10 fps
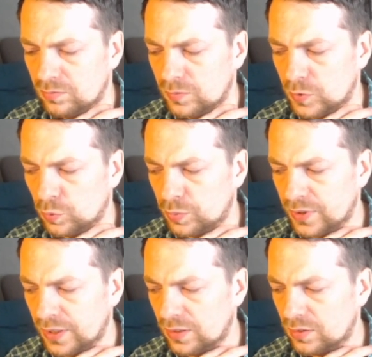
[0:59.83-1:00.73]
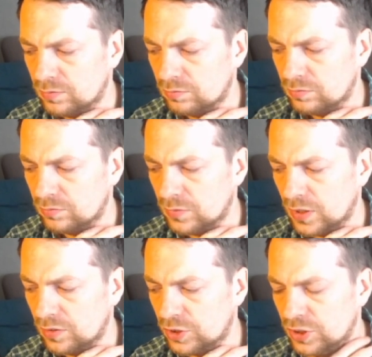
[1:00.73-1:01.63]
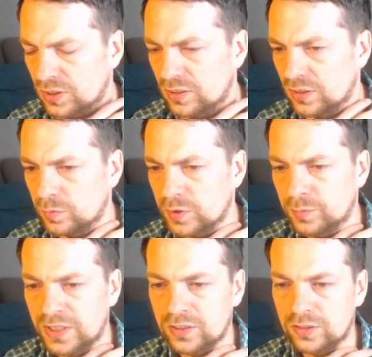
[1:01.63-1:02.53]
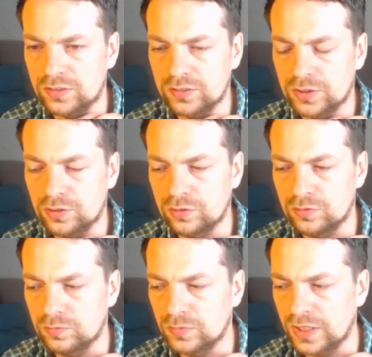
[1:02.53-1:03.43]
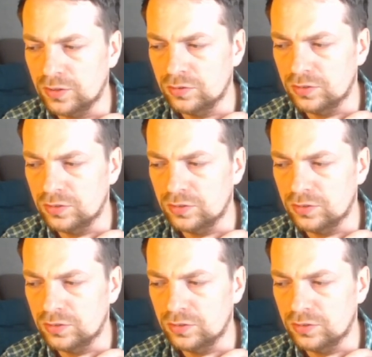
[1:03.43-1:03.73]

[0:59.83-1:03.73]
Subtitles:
to play just a little bit better. So I don't